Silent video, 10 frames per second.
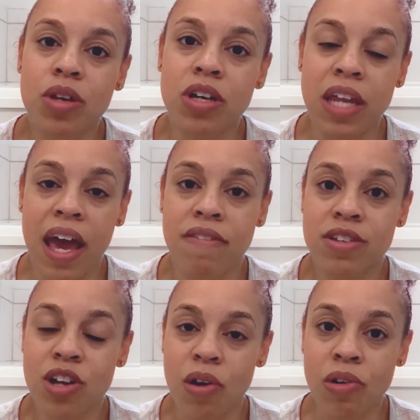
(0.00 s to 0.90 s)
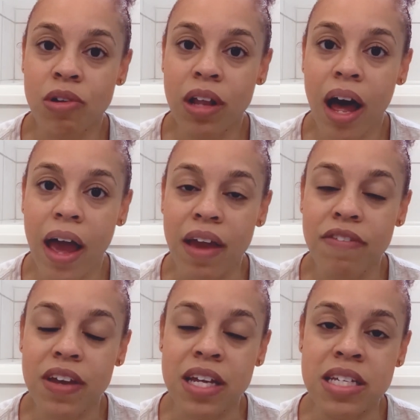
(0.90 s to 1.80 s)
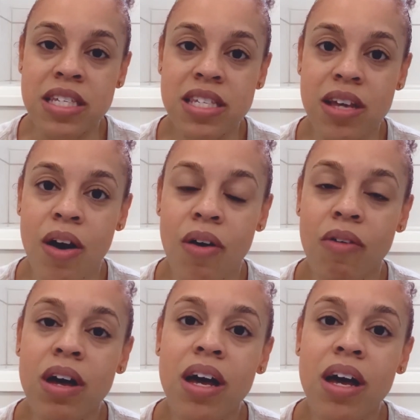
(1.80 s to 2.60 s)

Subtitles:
could have eternal life. And so